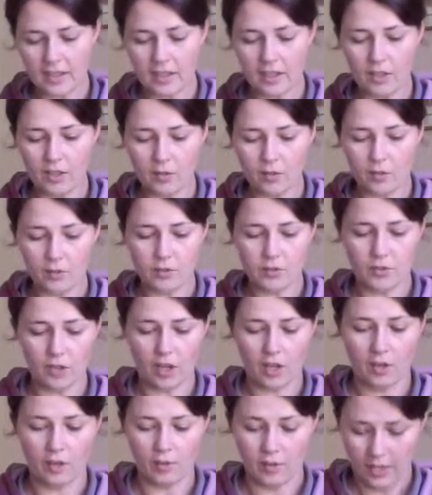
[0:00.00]
I
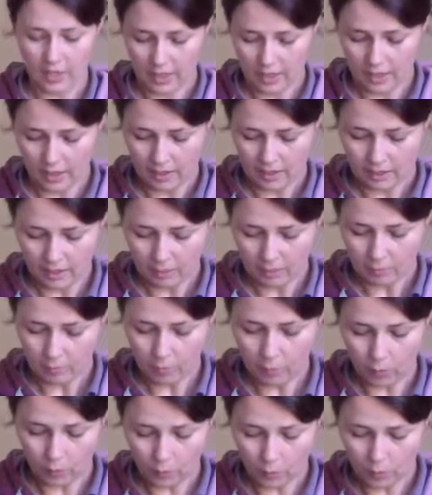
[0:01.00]
also
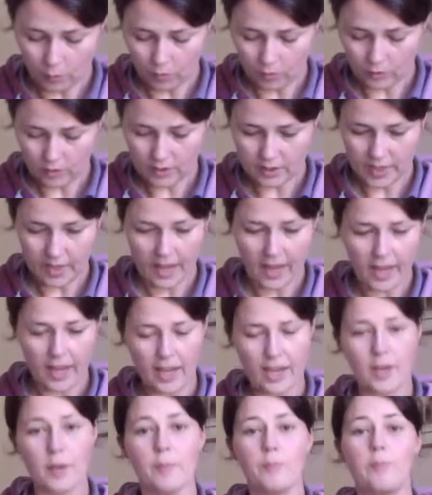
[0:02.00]
bought
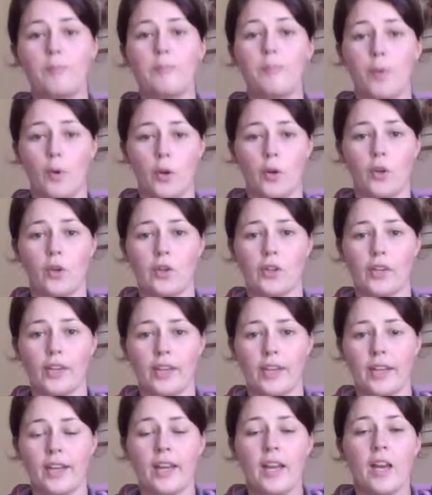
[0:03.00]
a
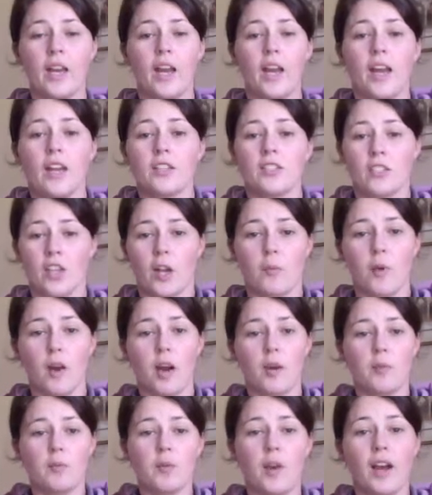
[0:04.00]
book. So
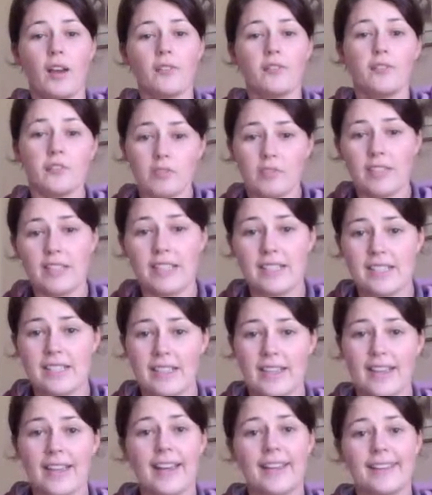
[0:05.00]
I will have to read
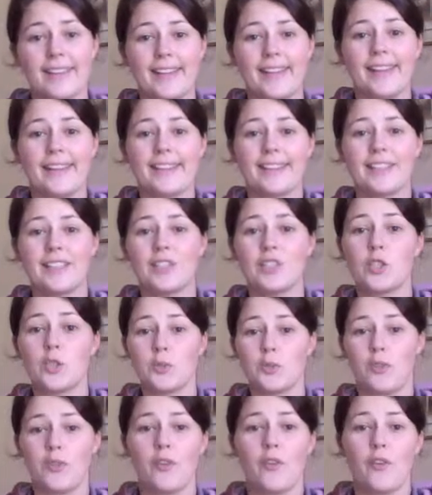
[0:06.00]
it and then
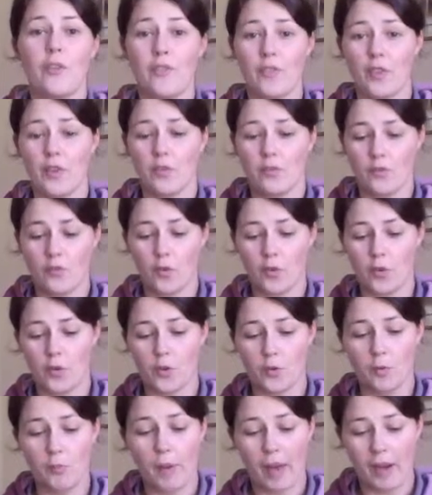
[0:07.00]
do a review for
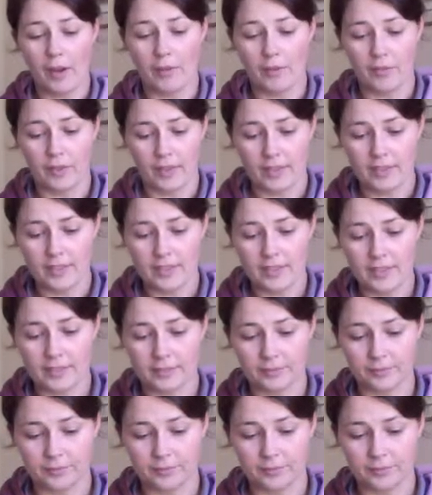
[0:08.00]
you about this.